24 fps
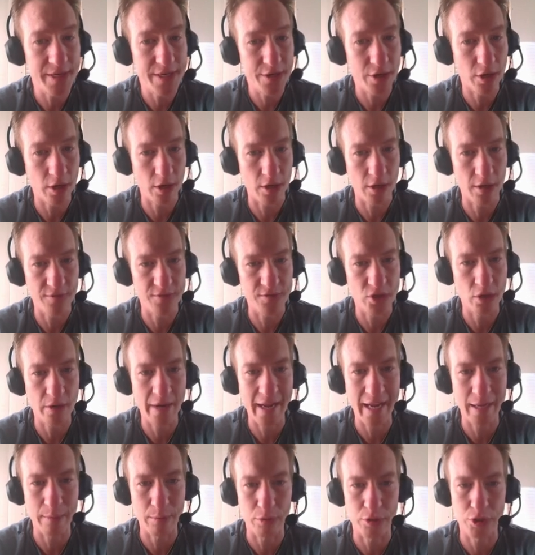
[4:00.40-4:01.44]
nerves are
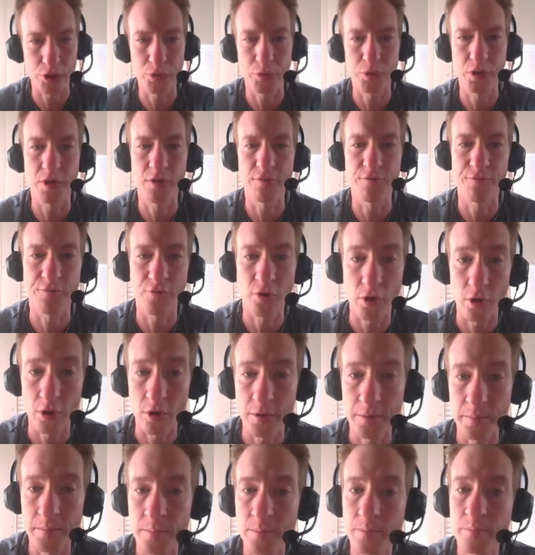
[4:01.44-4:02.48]
able to
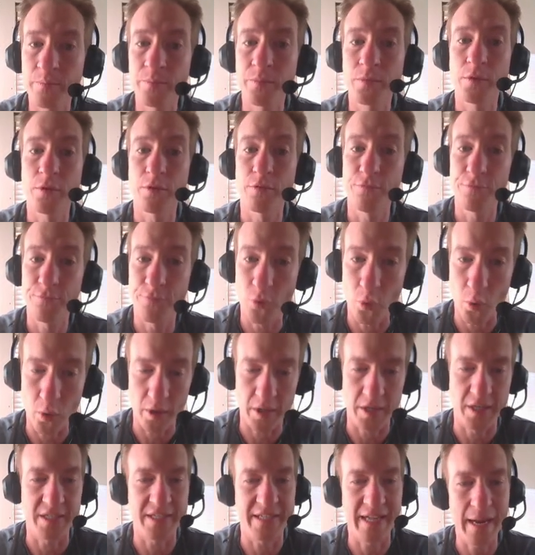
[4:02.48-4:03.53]
convert,
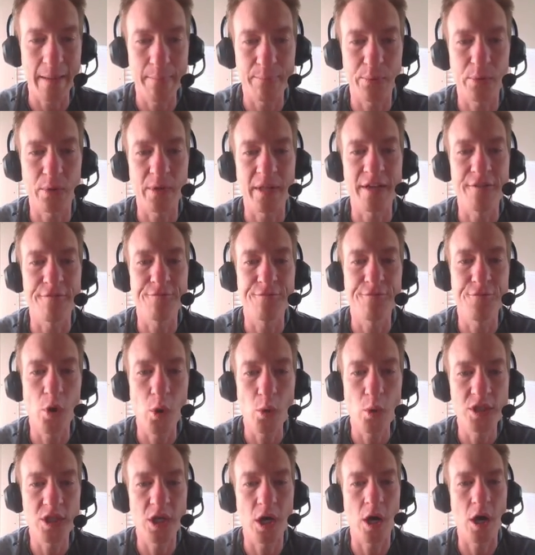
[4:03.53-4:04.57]
for example, a
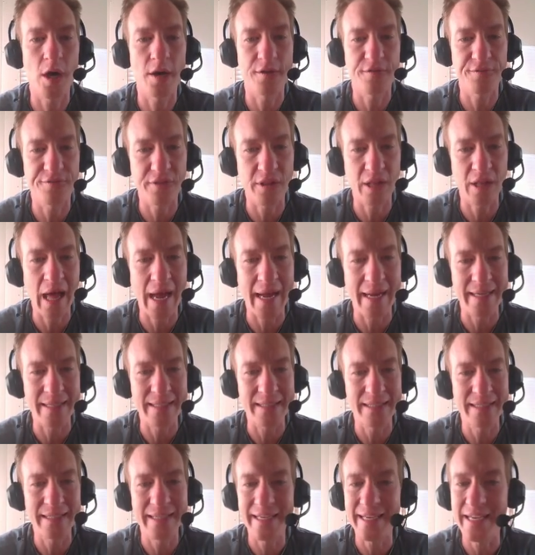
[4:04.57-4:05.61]
photon of
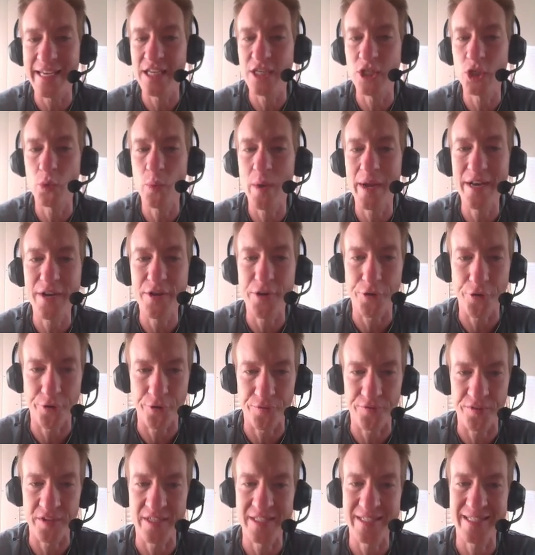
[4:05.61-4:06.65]
light into a
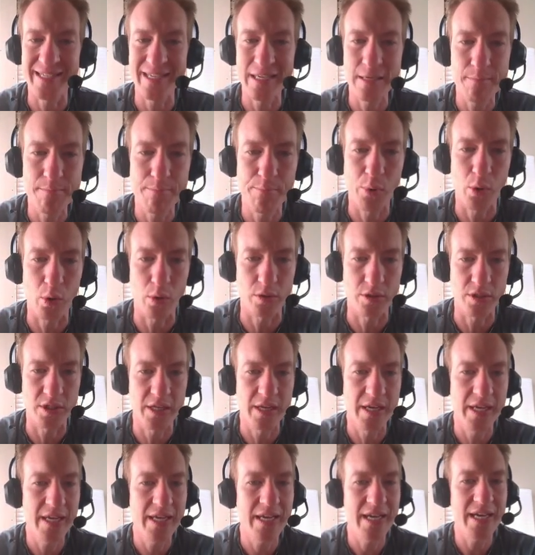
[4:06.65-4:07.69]
nervous impulse
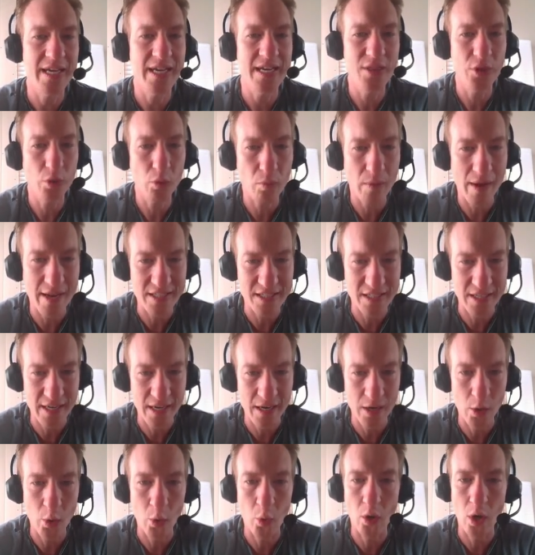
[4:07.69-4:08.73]
in the
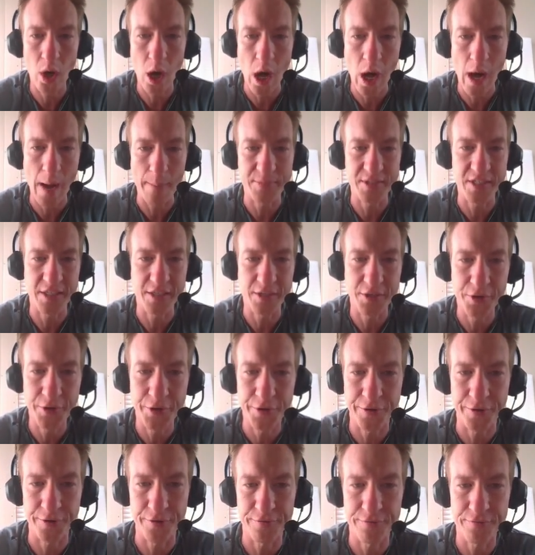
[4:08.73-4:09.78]
retina or optic
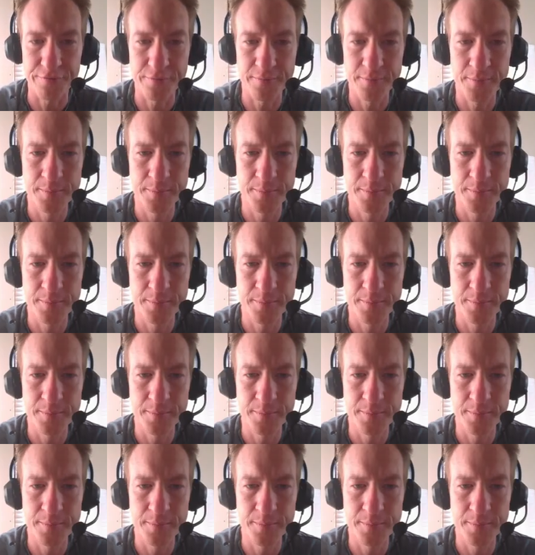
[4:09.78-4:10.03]
nerve.